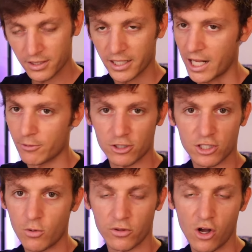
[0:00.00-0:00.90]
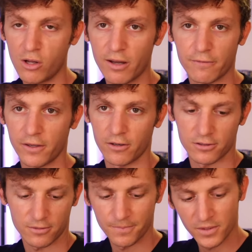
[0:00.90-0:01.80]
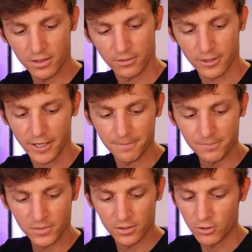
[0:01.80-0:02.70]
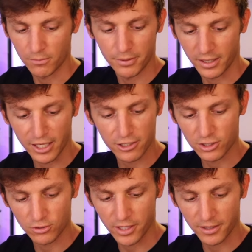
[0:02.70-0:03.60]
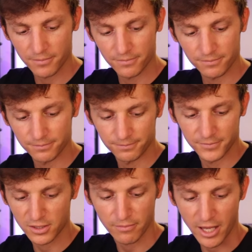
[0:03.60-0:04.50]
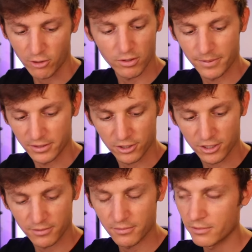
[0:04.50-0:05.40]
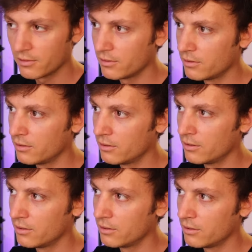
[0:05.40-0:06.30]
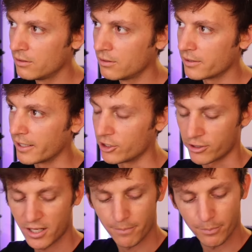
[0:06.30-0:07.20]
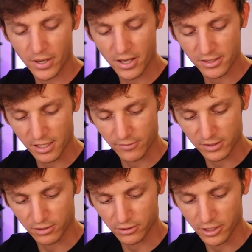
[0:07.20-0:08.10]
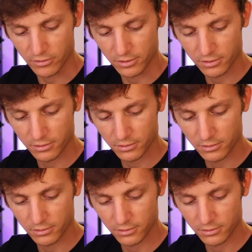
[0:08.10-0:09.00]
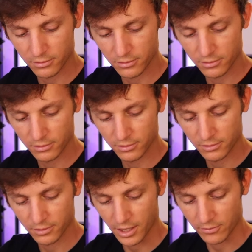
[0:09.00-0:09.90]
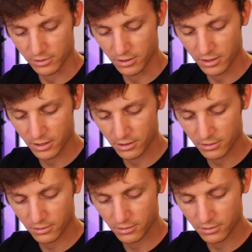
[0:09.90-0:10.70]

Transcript: And I would just go with all my fingers, okay? You can pick any string, doesn't matter what position, and try to buzz every single note. That was good.